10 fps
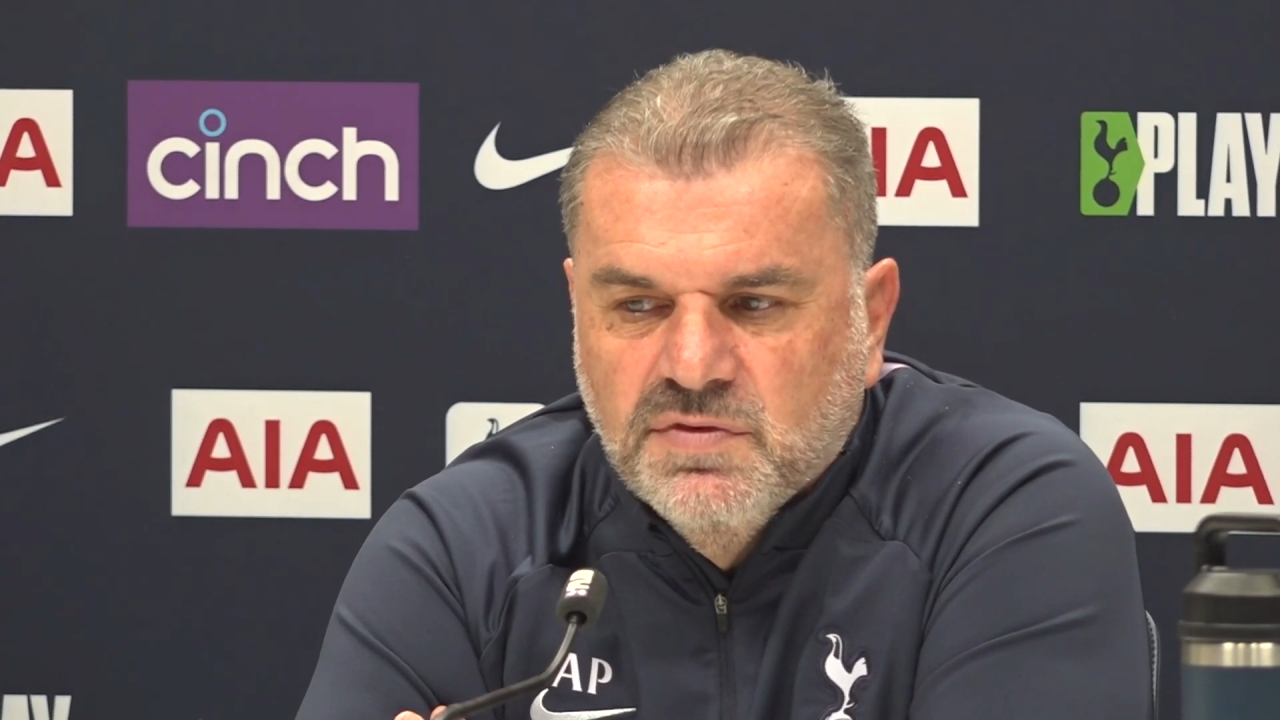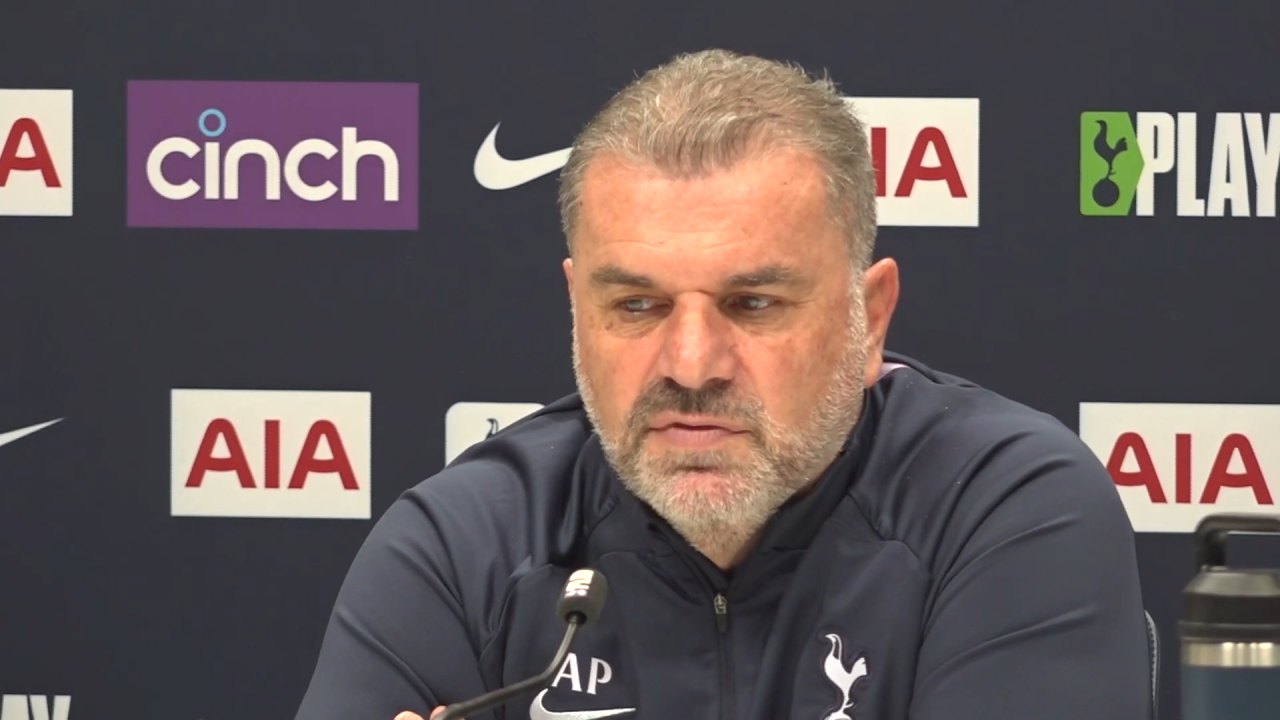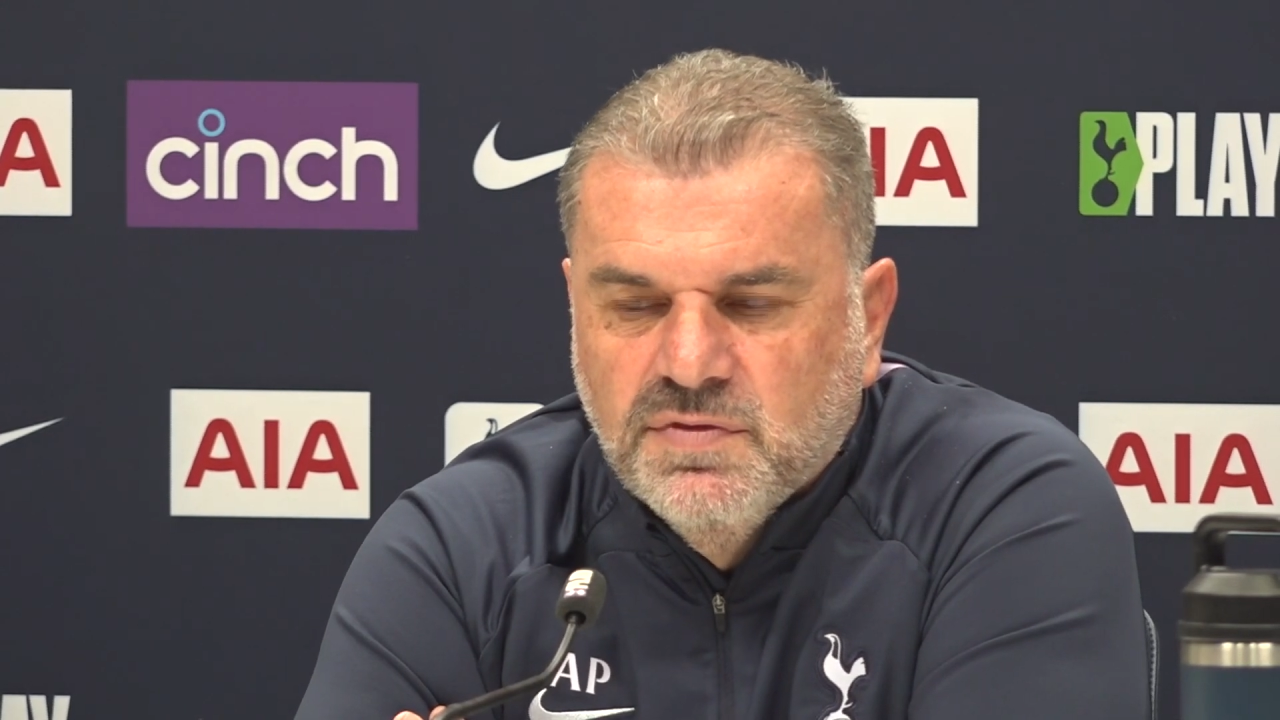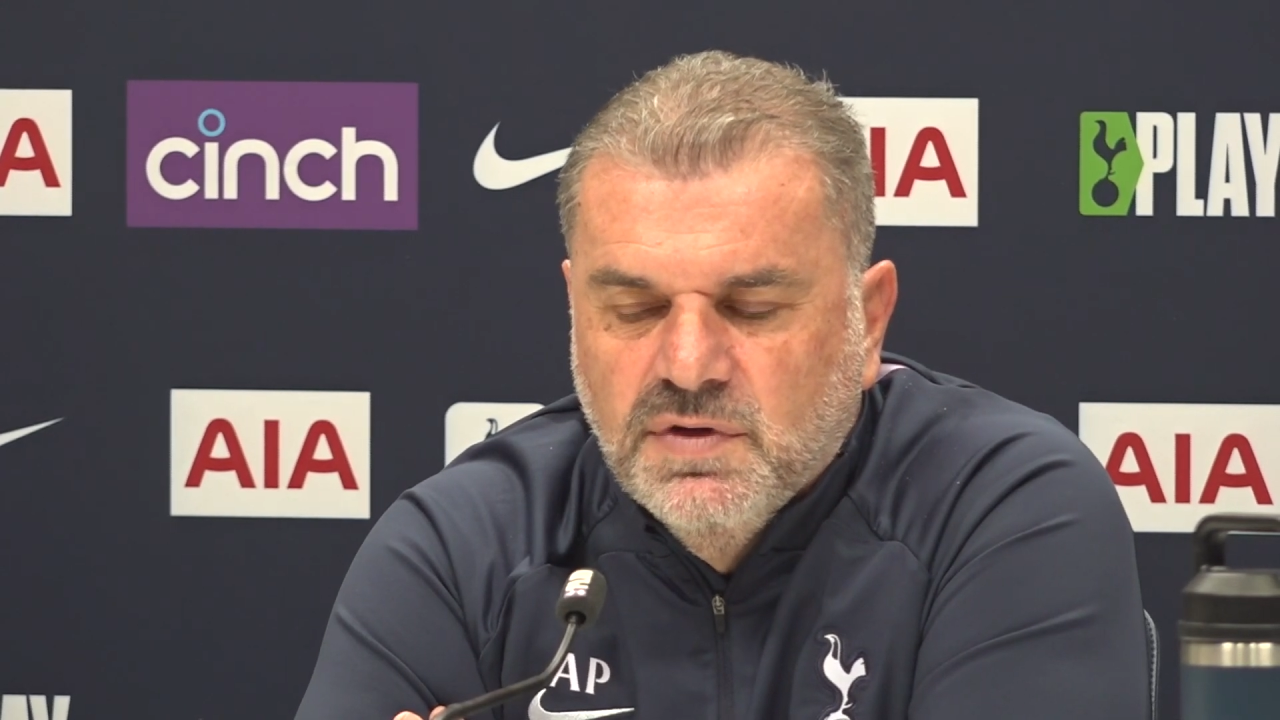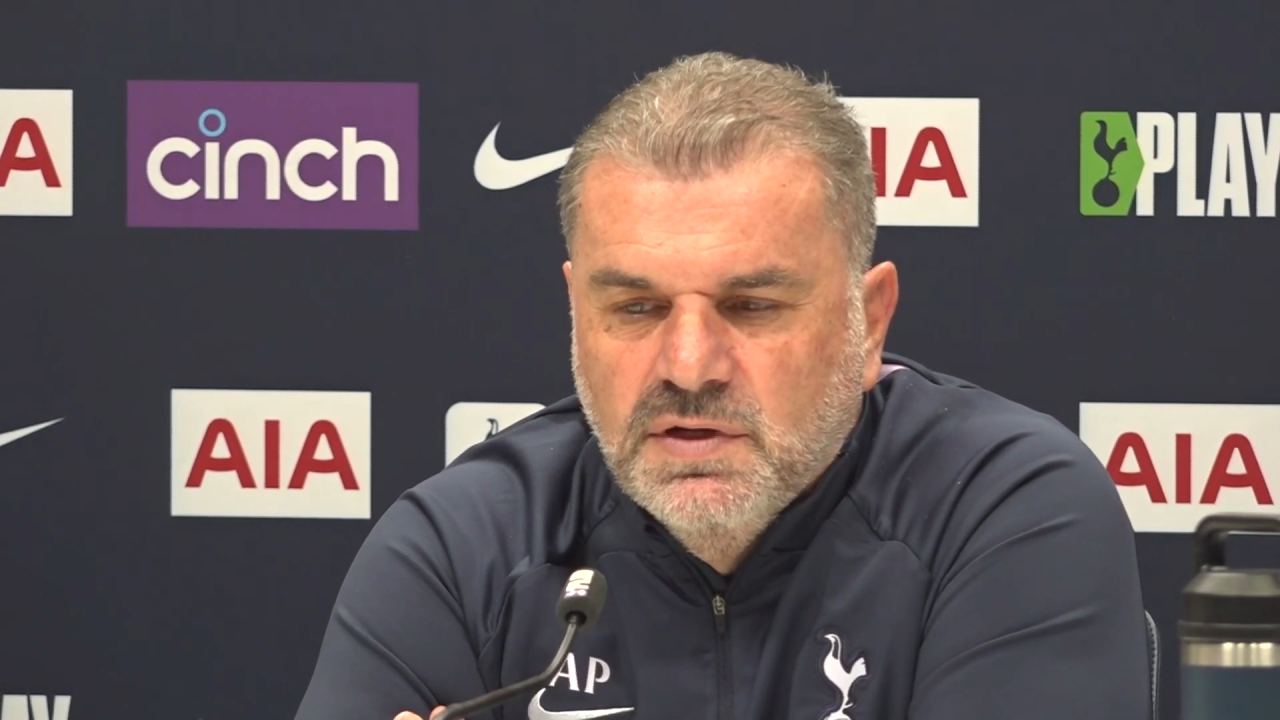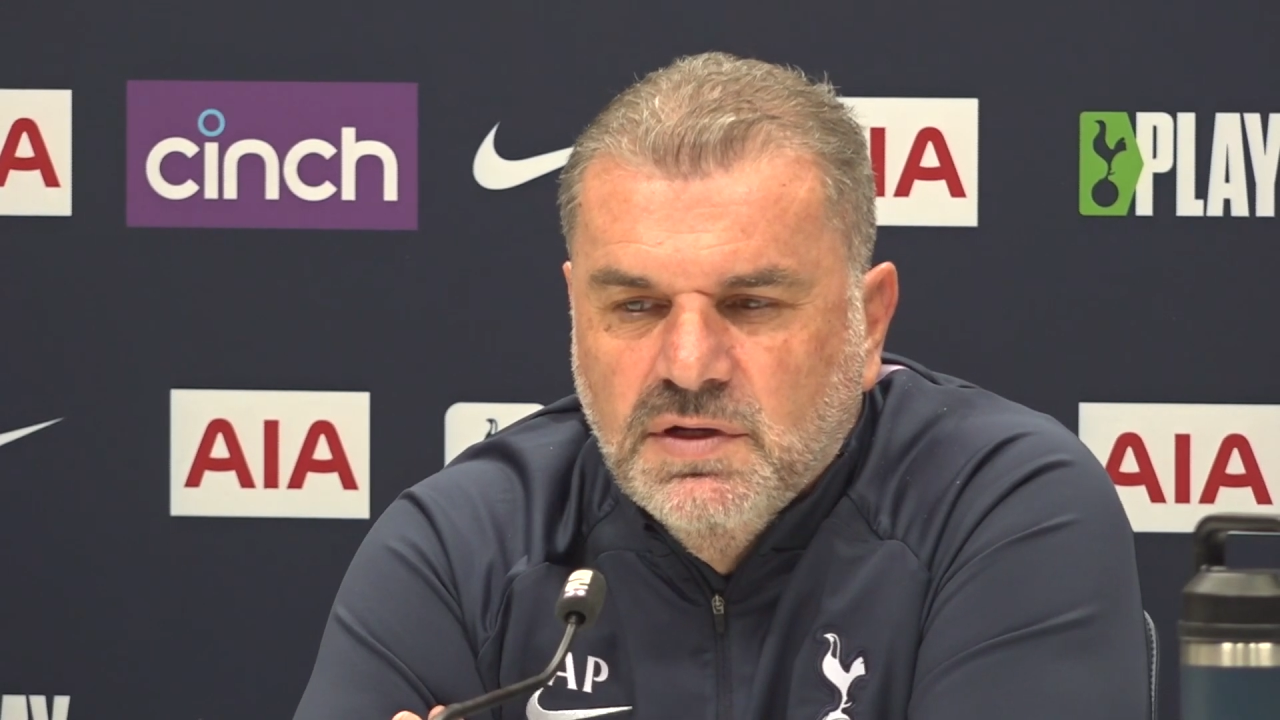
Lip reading: of